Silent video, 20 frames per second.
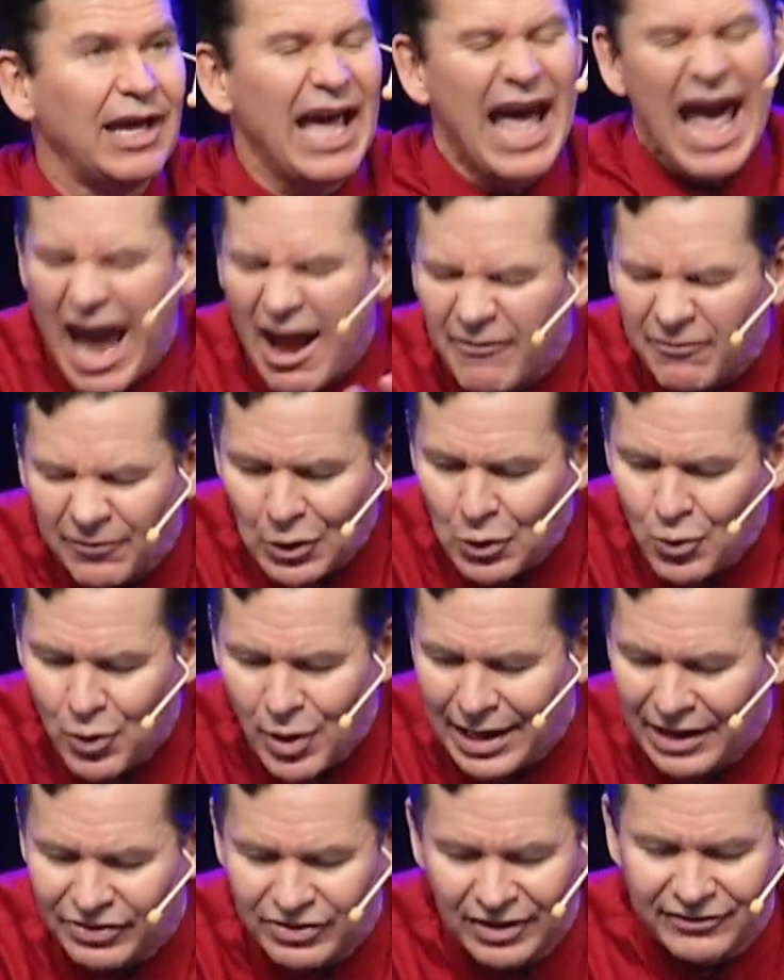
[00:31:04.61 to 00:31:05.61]

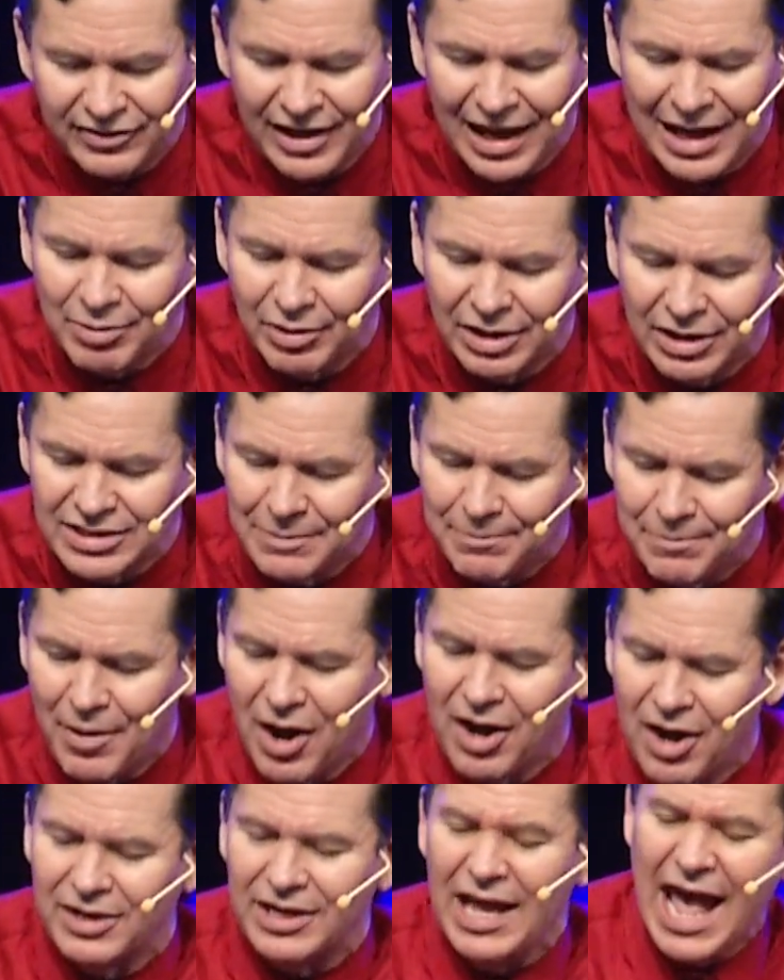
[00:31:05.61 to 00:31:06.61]
Everyone at the table is a
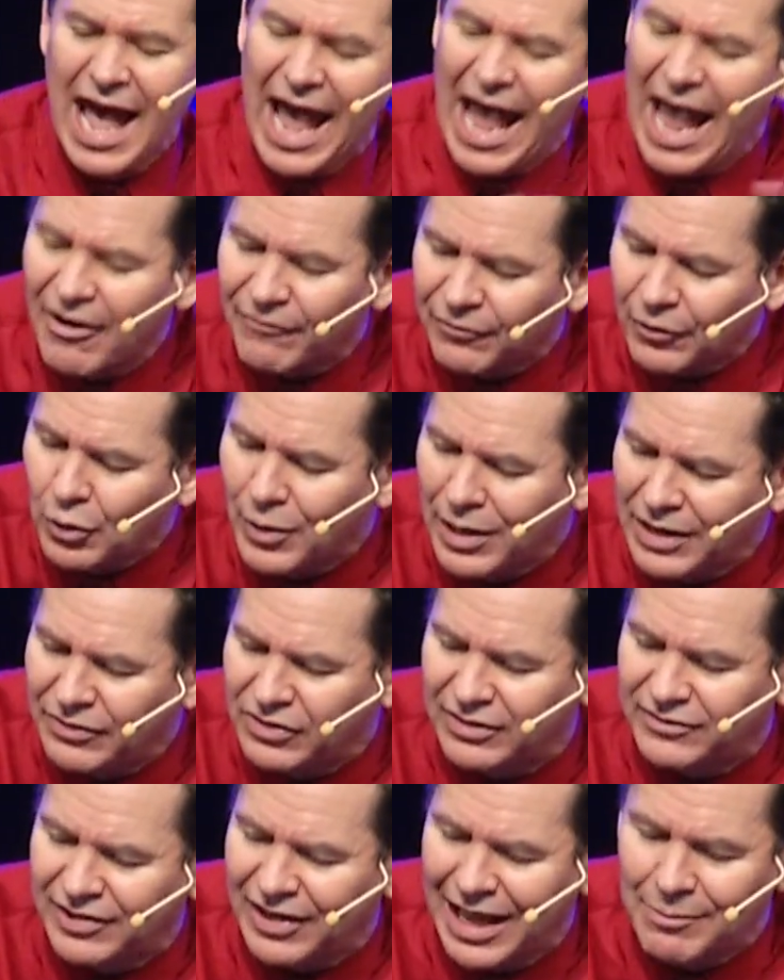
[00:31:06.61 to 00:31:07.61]
part. Everyone at
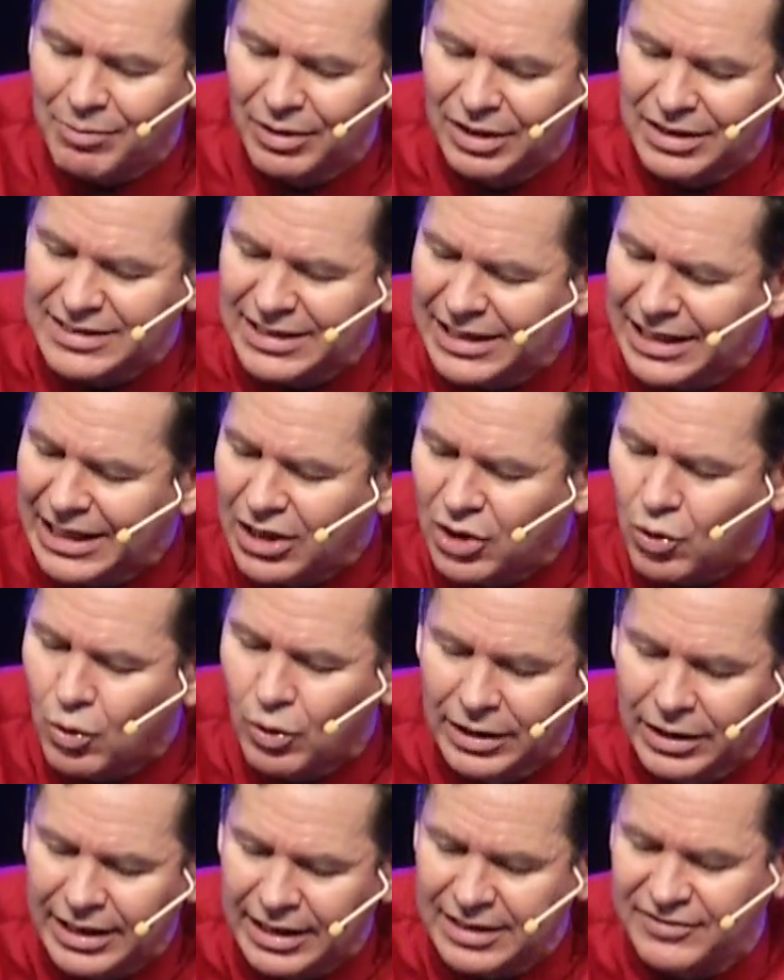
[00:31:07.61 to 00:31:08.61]
the table is
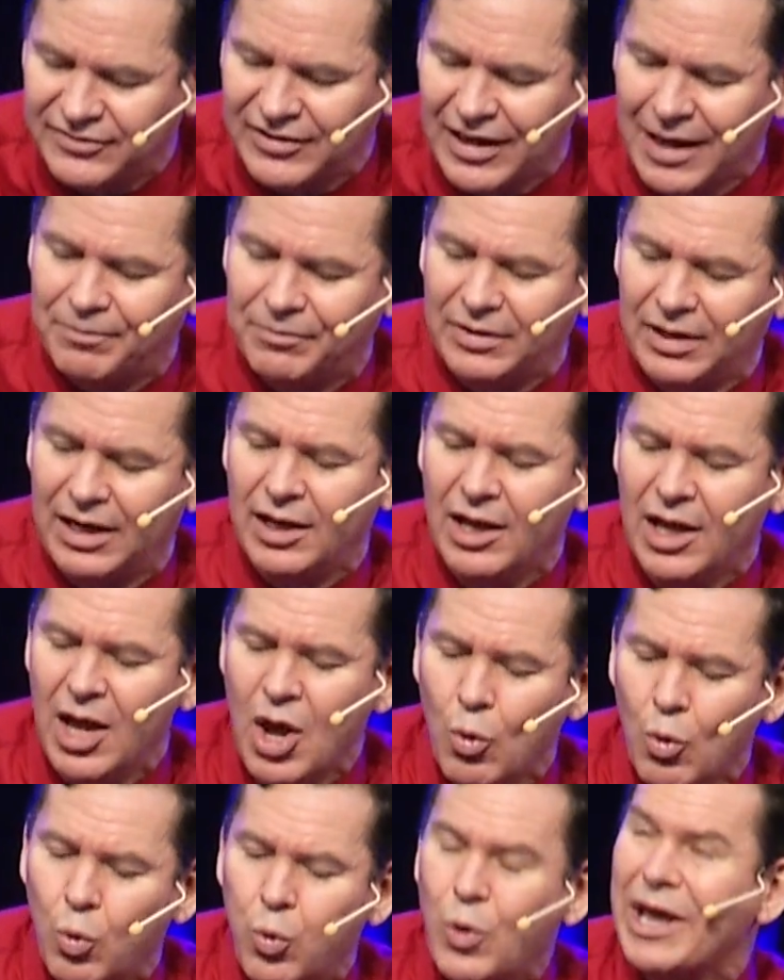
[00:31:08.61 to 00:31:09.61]
equal and accepted.
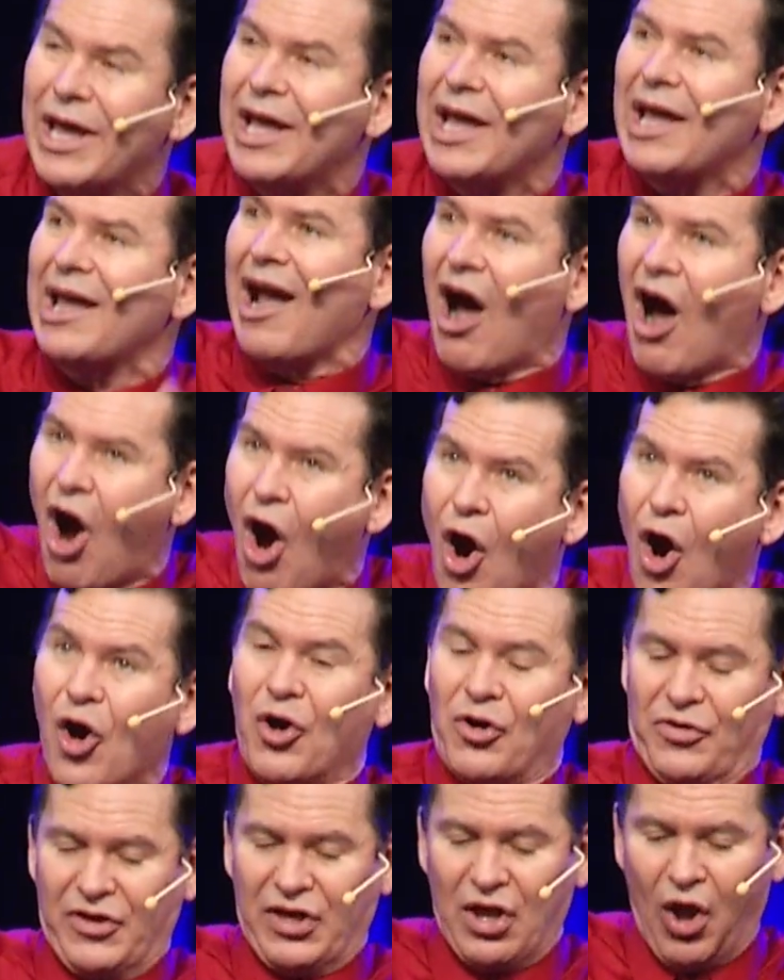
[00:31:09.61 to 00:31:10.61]
We
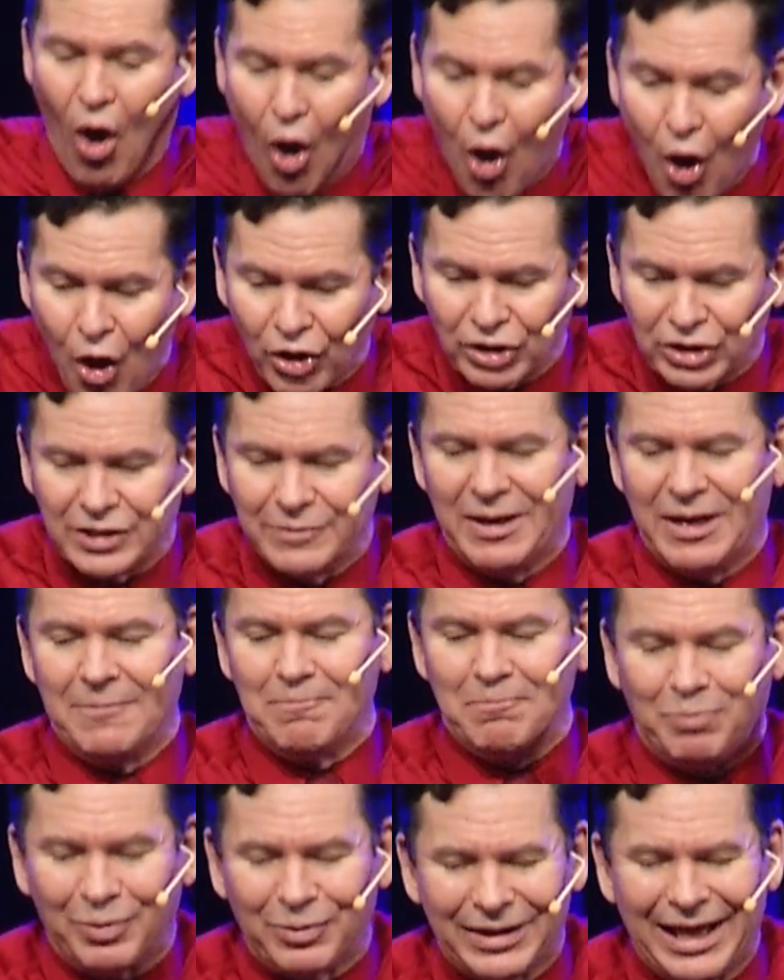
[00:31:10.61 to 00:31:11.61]
are the
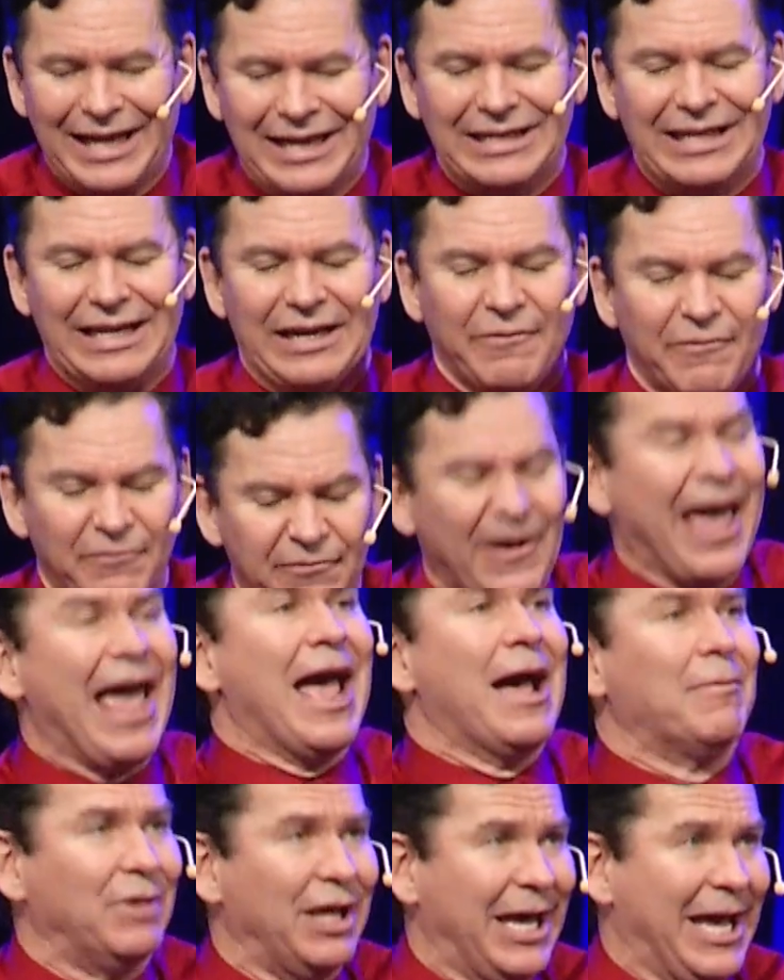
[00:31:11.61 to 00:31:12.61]
ultimate blended
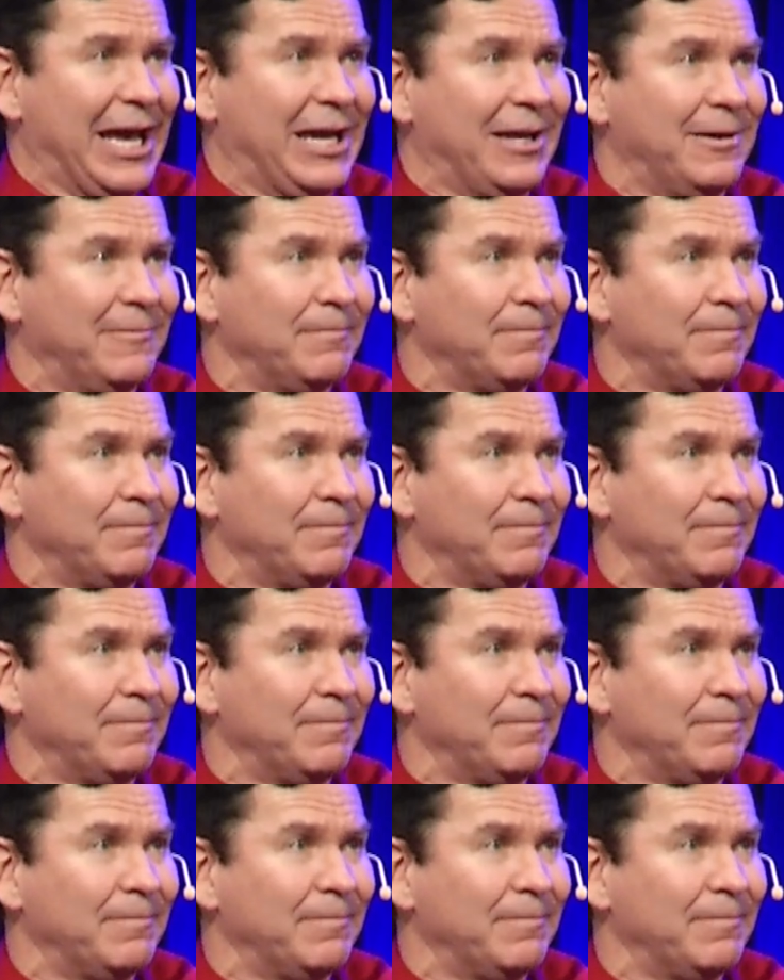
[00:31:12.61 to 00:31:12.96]
family.